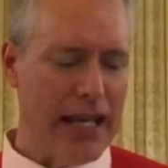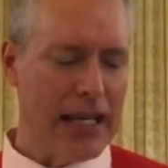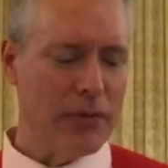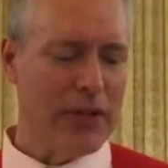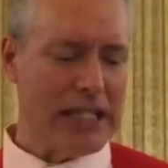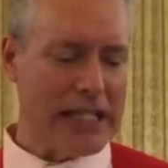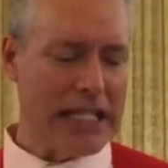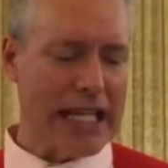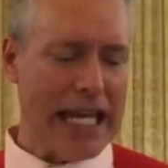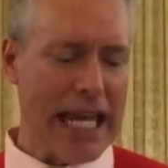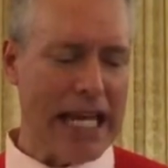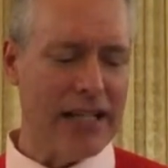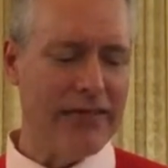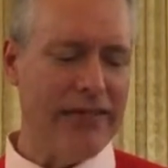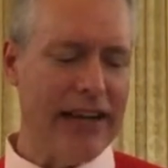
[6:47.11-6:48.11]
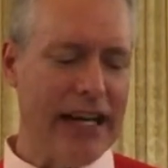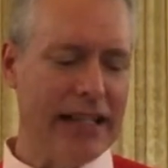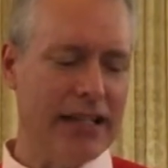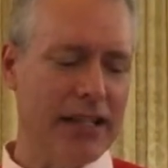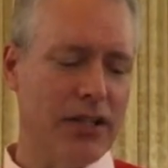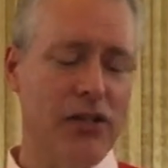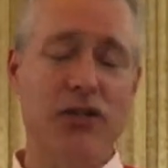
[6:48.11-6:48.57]
And once again,
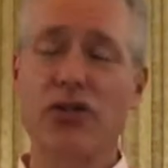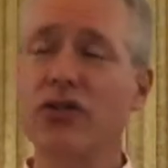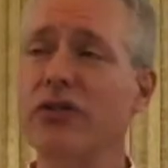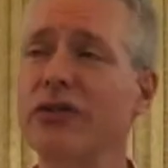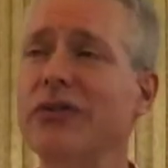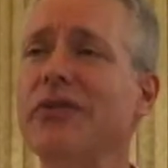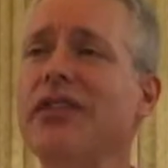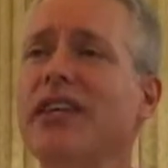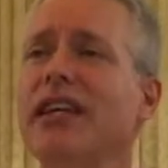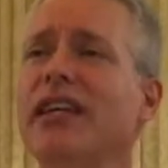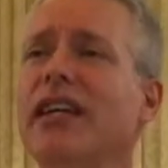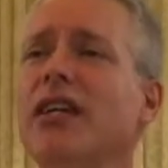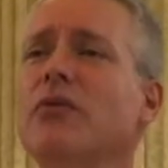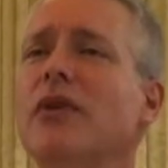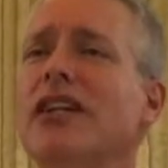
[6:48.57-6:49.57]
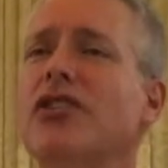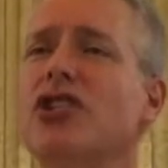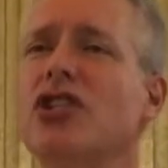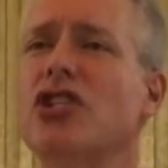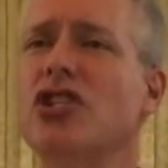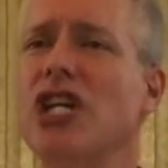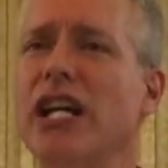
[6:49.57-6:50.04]
find that there's truth in what
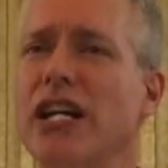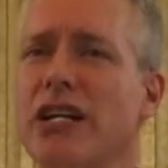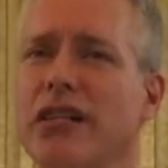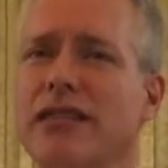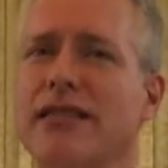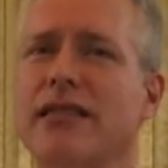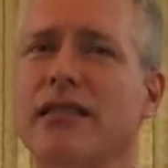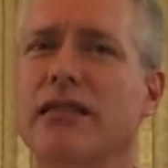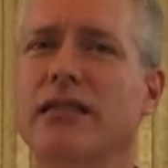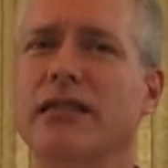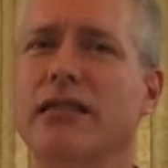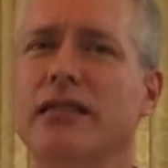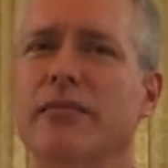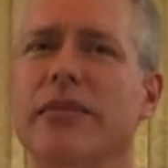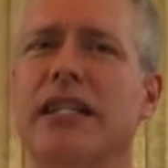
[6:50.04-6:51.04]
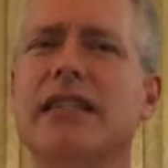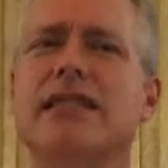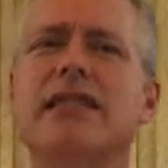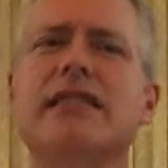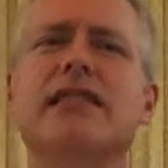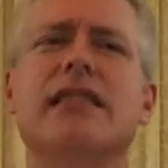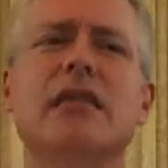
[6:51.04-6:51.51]
she shares
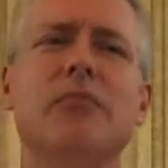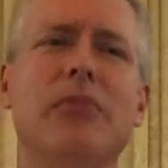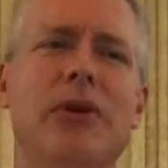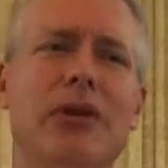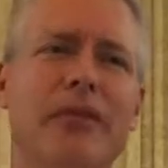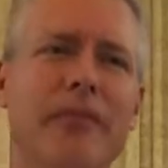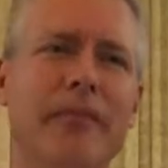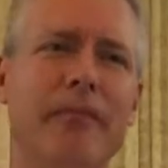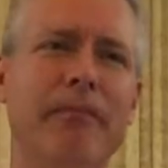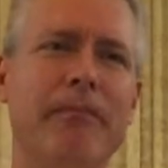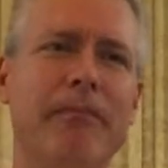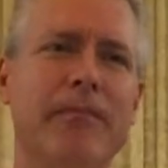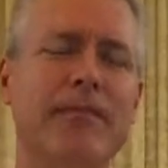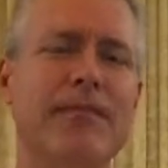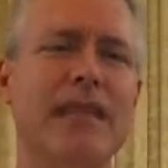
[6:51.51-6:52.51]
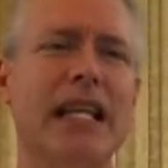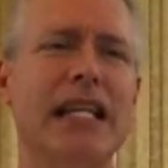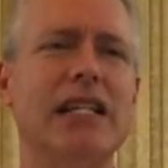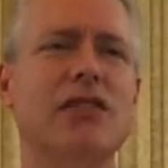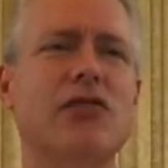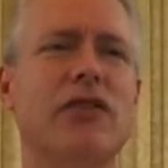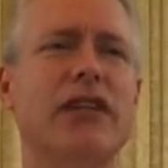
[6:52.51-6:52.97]
because it's simple
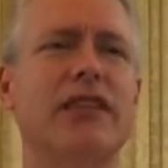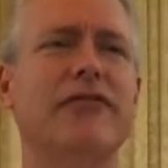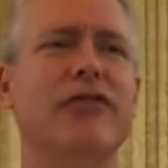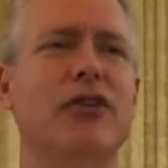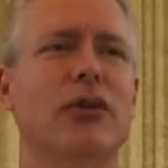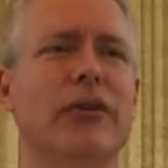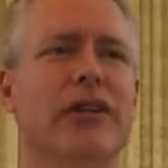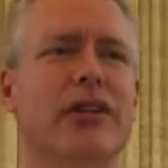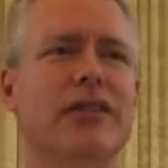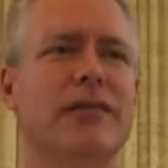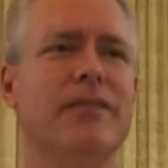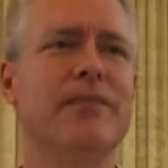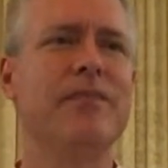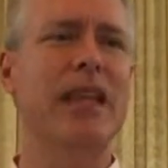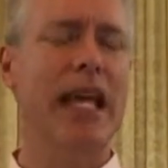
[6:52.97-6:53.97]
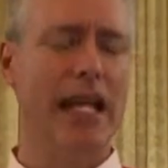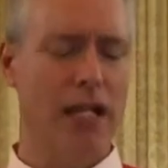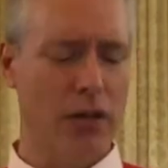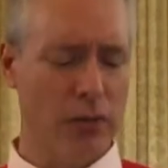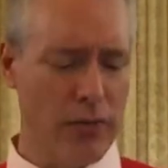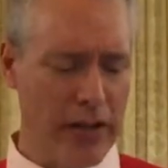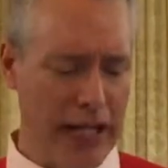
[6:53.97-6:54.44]
and it's straightforward
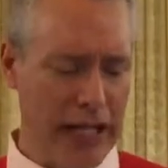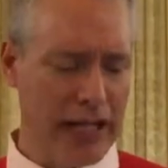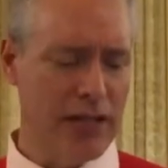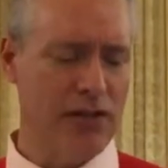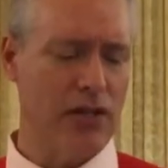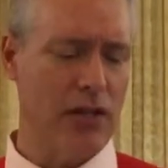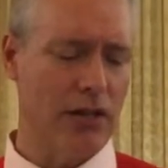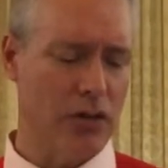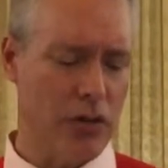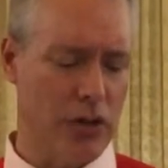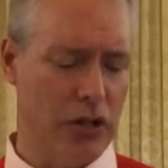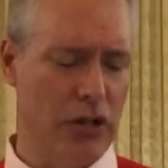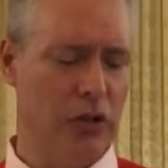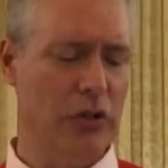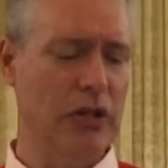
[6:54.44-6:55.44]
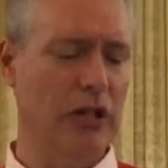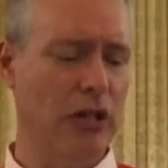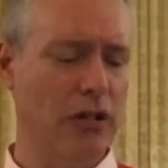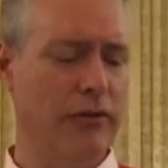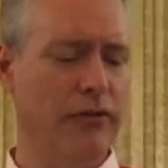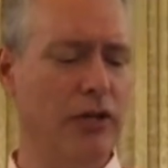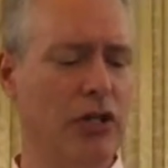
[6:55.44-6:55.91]
and it rings true
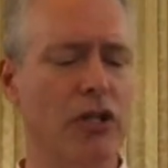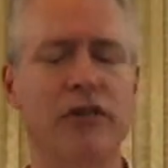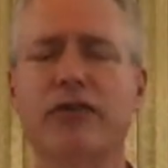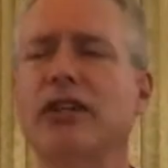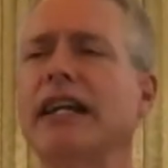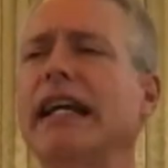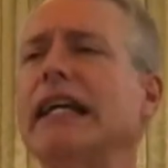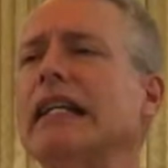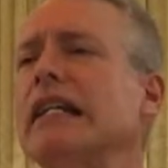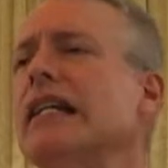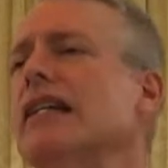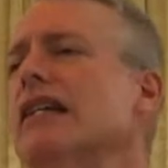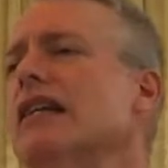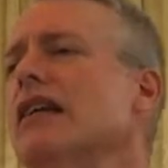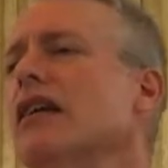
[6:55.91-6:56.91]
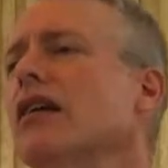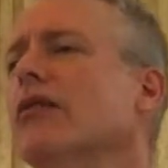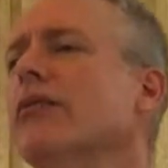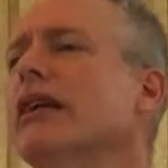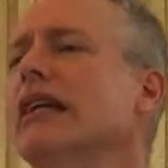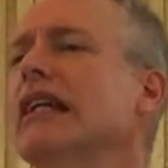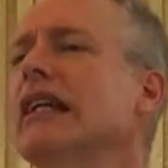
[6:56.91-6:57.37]
over and over again.
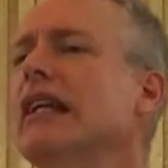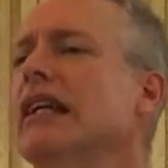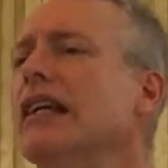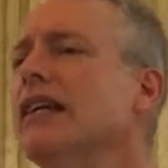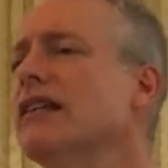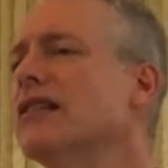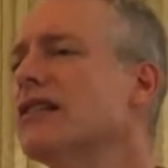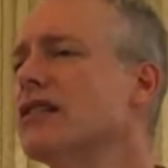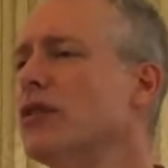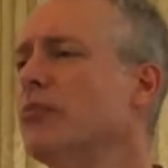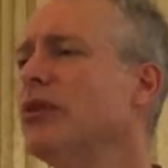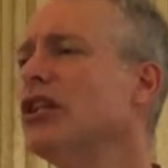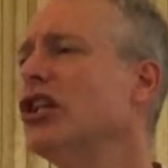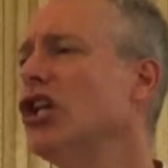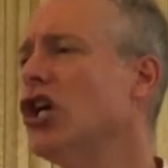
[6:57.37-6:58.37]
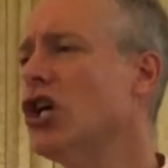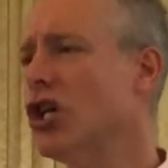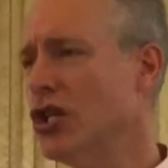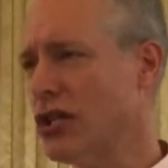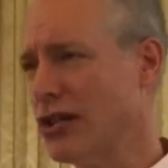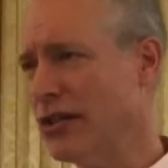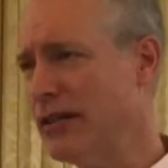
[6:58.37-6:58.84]
We need to
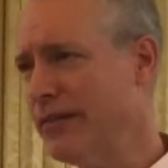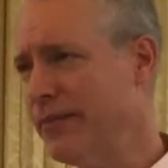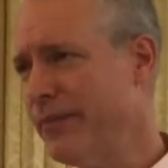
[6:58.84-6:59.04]
belong.